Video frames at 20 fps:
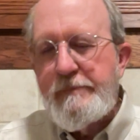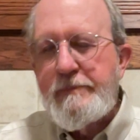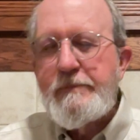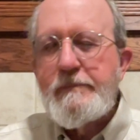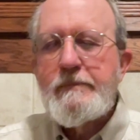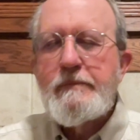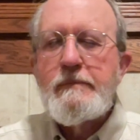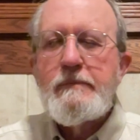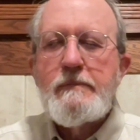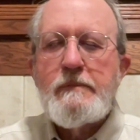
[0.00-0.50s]

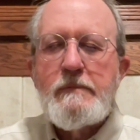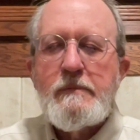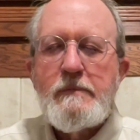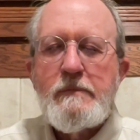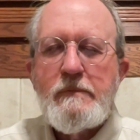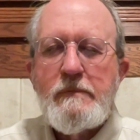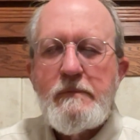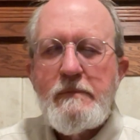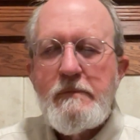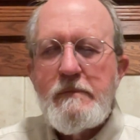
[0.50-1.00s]

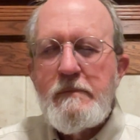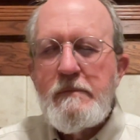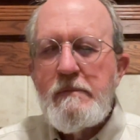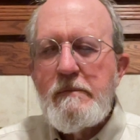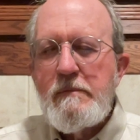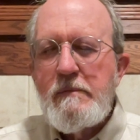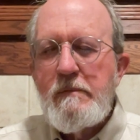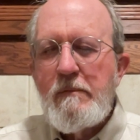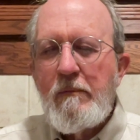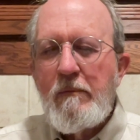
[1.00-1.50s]

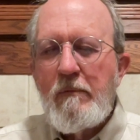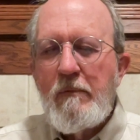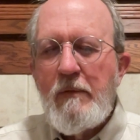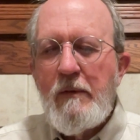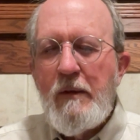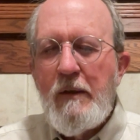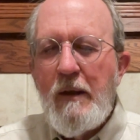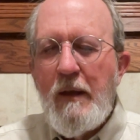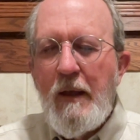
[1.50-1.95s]
Nobody speaks.